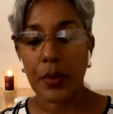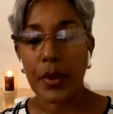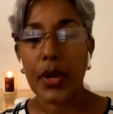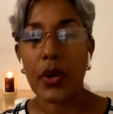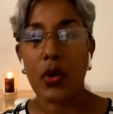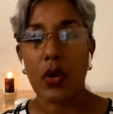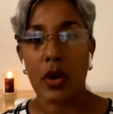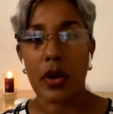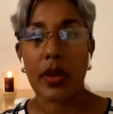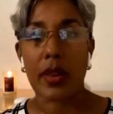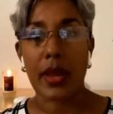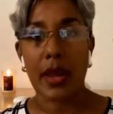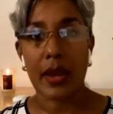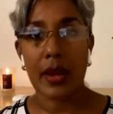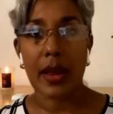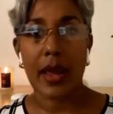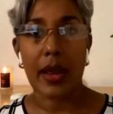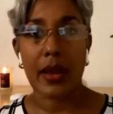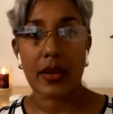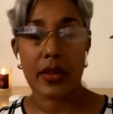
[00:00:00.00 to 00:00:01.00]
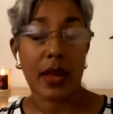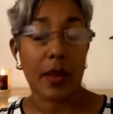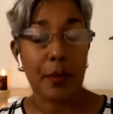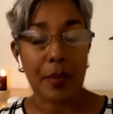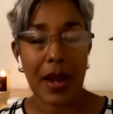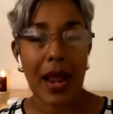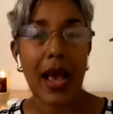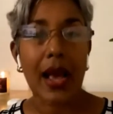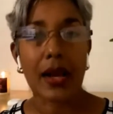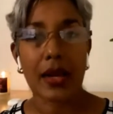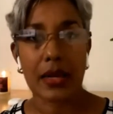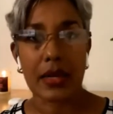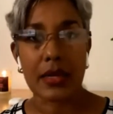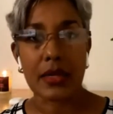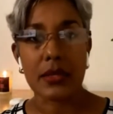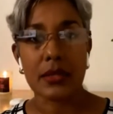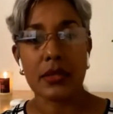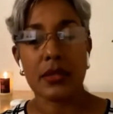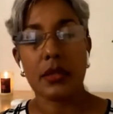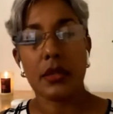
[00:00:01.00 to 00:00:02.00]
put on their
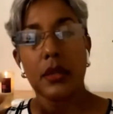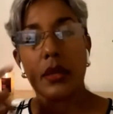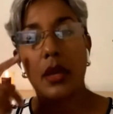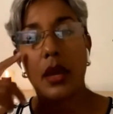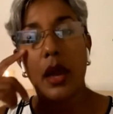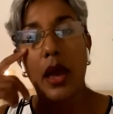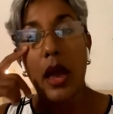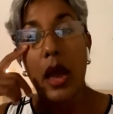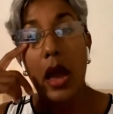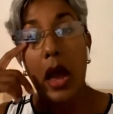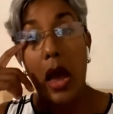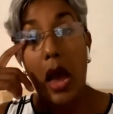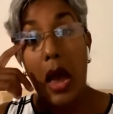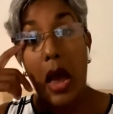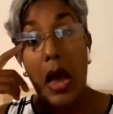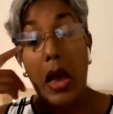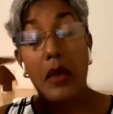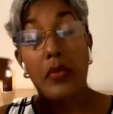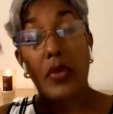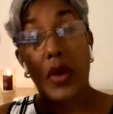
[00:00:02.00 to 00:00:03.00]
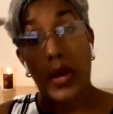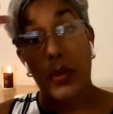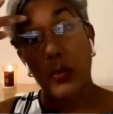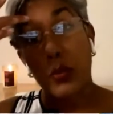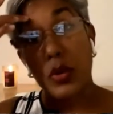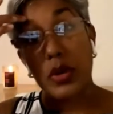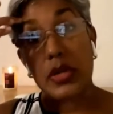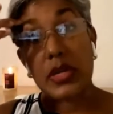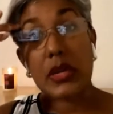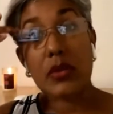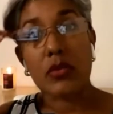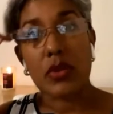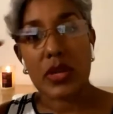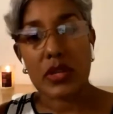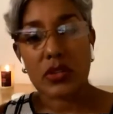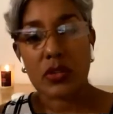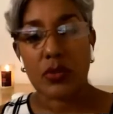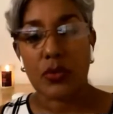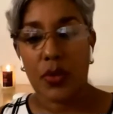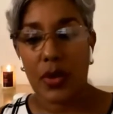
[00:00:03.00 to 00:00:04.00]
blacklist that were
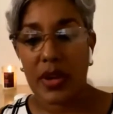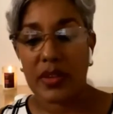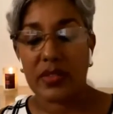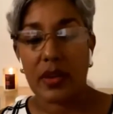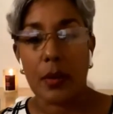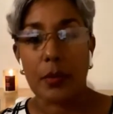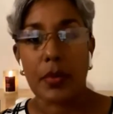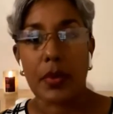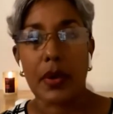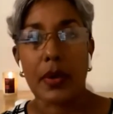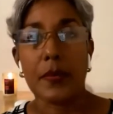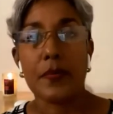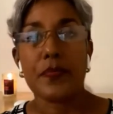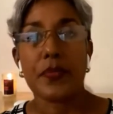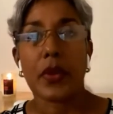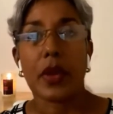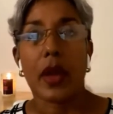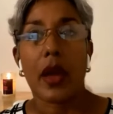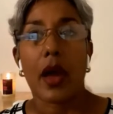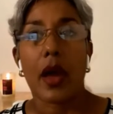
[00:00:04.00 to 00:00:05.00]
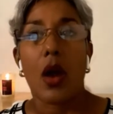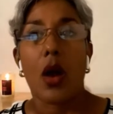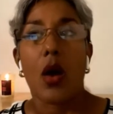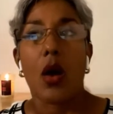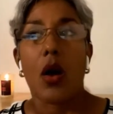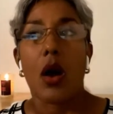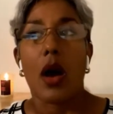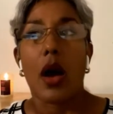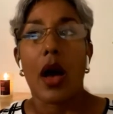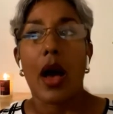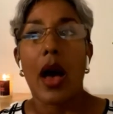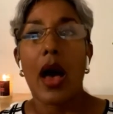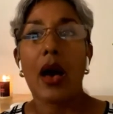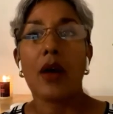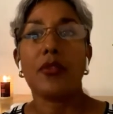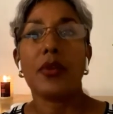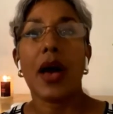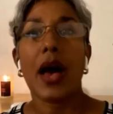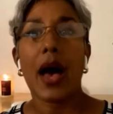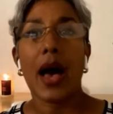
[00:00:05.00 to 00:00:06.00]
de-risked, for example,
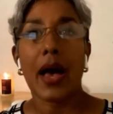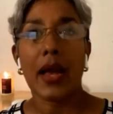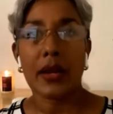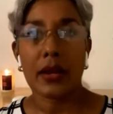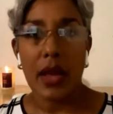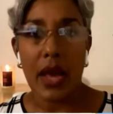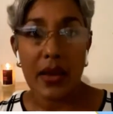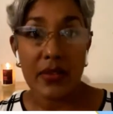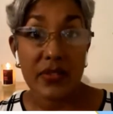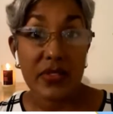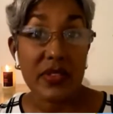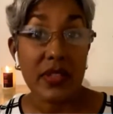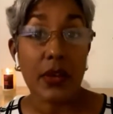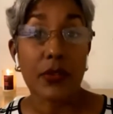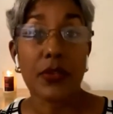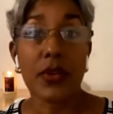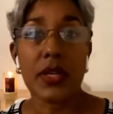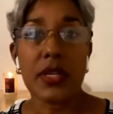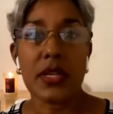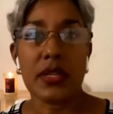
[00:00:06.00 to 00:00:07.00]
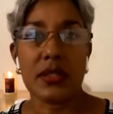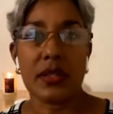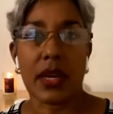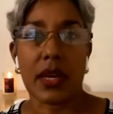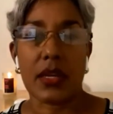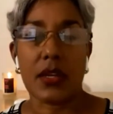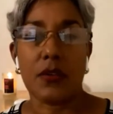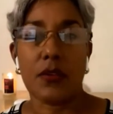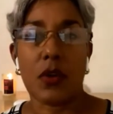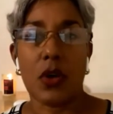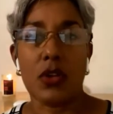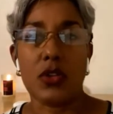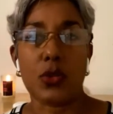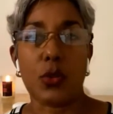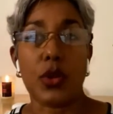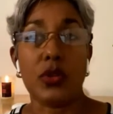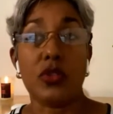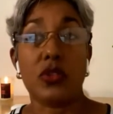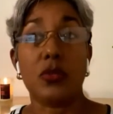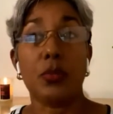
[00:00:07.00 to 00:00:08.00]
have suffered these negative
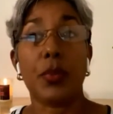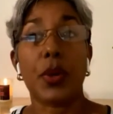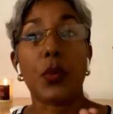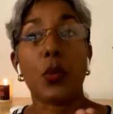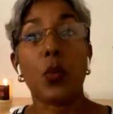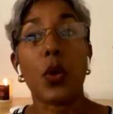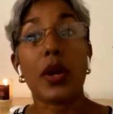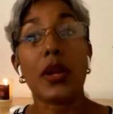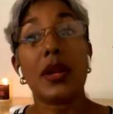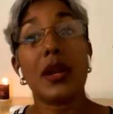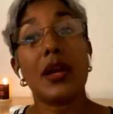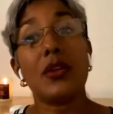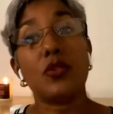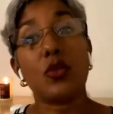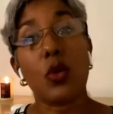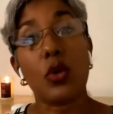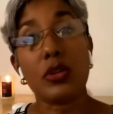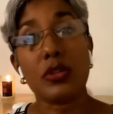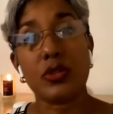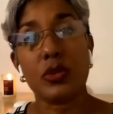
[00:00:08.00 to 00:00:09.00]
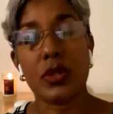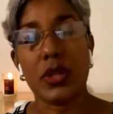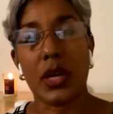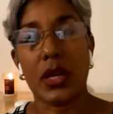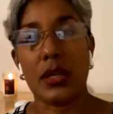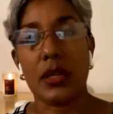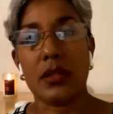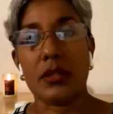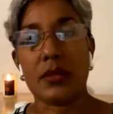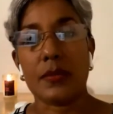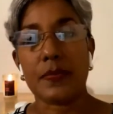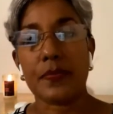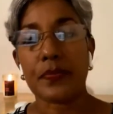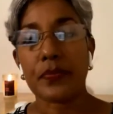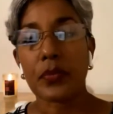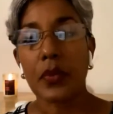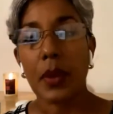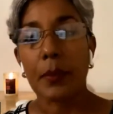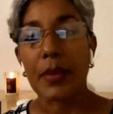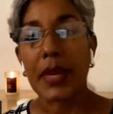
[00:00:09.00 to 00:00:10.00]
consequences. But what it has also done is,
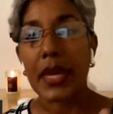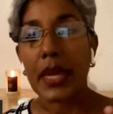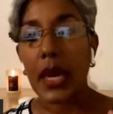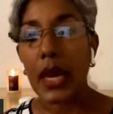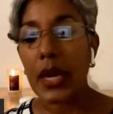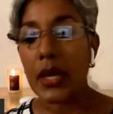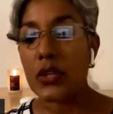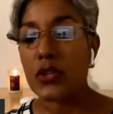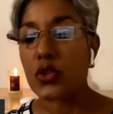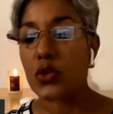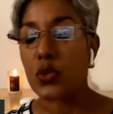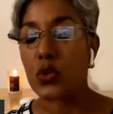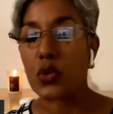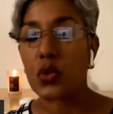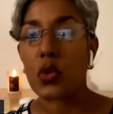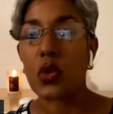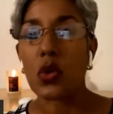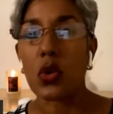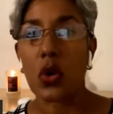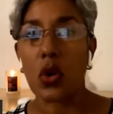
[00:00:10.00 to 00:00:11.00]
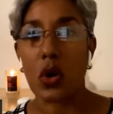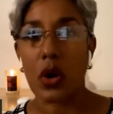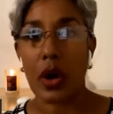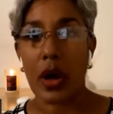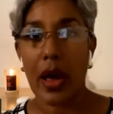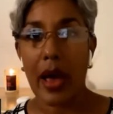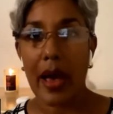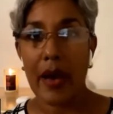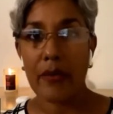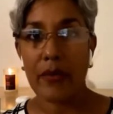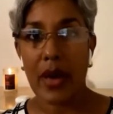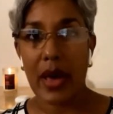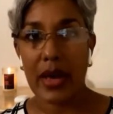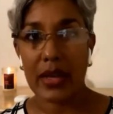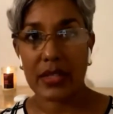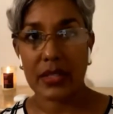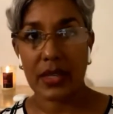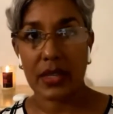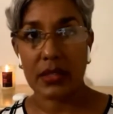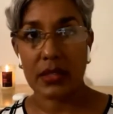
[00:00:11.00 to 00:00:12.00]
because you no longer have
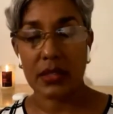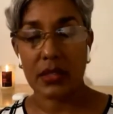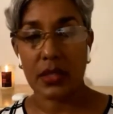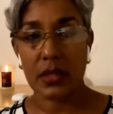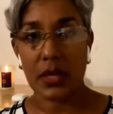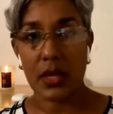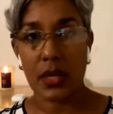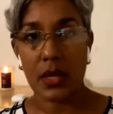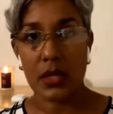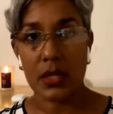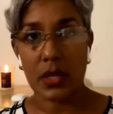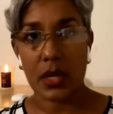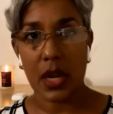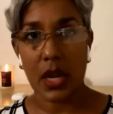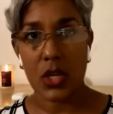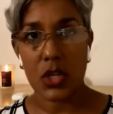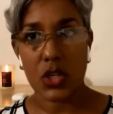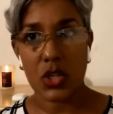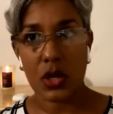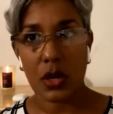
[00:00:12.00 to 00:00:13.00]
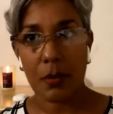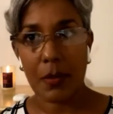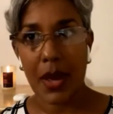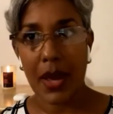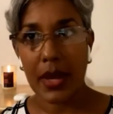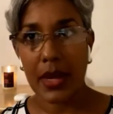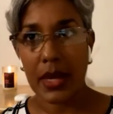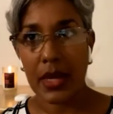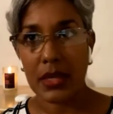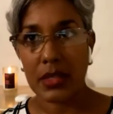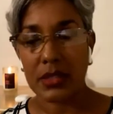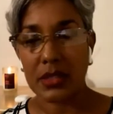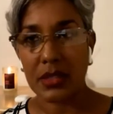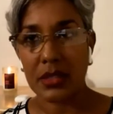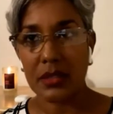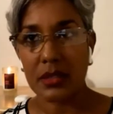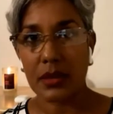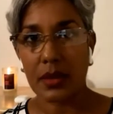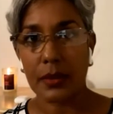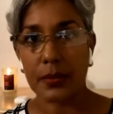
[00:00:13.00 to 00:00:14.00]
access to the international banking
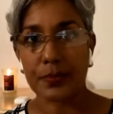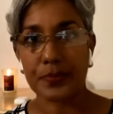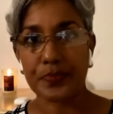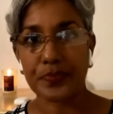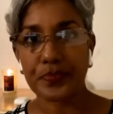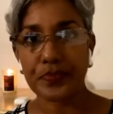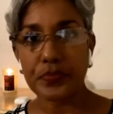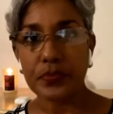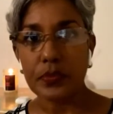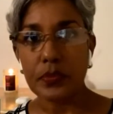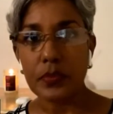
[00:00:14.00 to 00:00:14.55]
system,